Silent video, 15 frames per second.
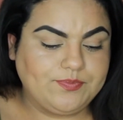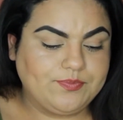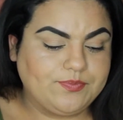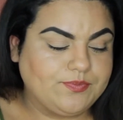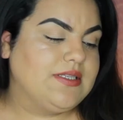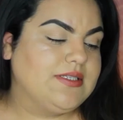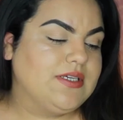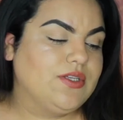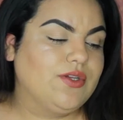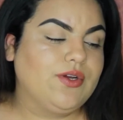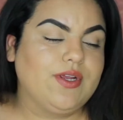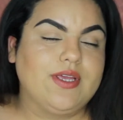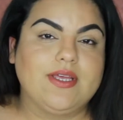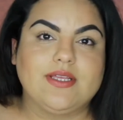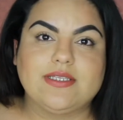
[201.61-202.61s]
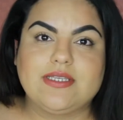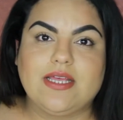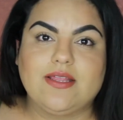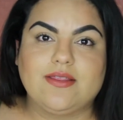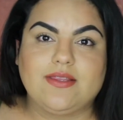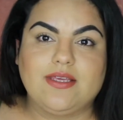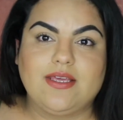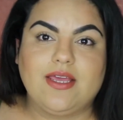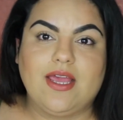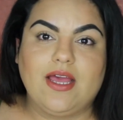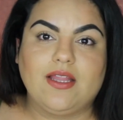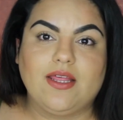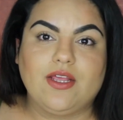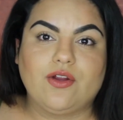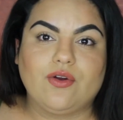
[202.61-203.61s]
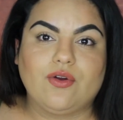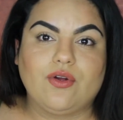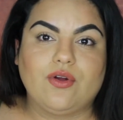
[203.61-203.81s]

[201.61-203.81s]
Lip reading: Concealer is the LA Girl